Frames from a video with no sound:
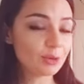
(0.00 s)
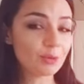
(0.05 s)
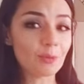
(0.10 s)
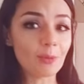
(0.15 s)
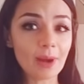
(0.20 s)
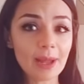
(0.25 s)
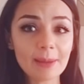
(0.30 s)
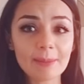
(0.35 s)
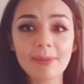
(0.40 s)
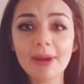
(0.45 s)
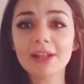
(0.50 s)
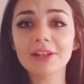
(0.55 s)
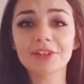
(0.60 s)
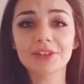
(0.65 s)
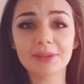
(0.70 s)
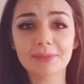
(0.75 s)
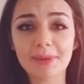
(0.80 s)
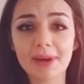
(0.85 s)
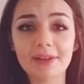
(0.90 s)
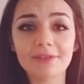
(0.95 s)
way
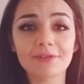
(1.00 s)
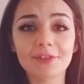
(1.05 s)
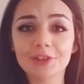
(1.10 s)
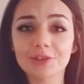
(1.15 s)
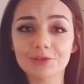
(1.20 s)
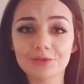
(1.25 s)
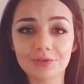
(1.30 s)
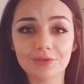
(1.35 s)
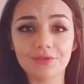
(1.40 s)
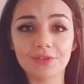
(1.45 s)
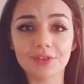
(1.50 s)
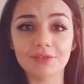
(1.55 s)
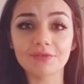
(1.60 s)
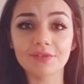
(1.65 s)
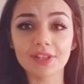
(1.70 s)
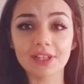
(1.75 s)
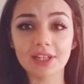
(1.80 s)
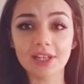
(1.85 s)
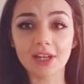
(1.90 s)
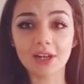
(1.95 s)
better than my first review
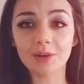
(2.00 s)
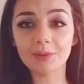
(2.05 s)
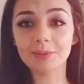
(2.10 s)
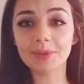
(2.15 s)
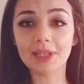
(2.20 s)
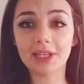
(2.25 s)
video